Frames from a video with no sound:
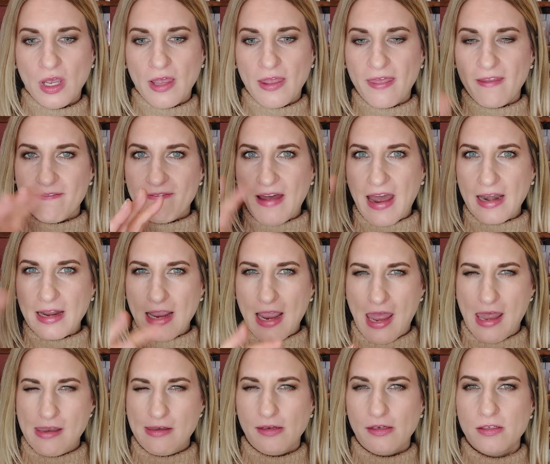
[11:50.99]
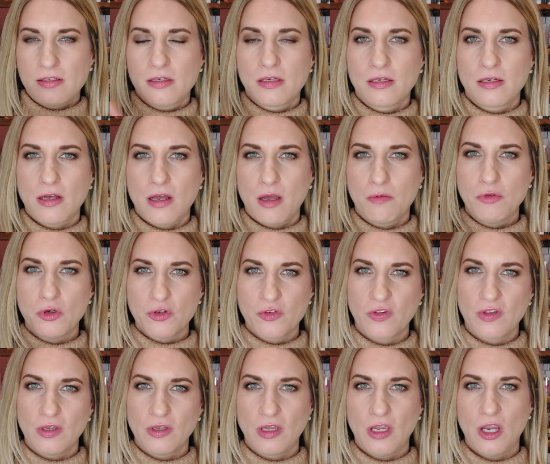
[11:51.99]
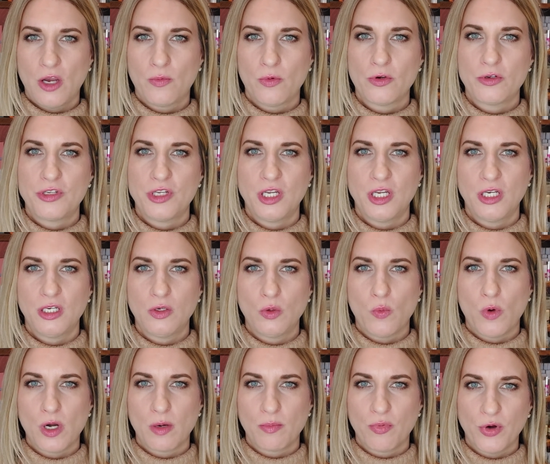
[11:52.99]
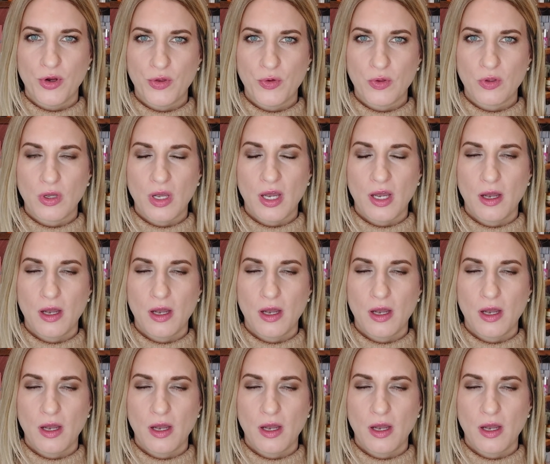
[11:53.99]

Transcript: the fatty end of your skincare routine, you want to bring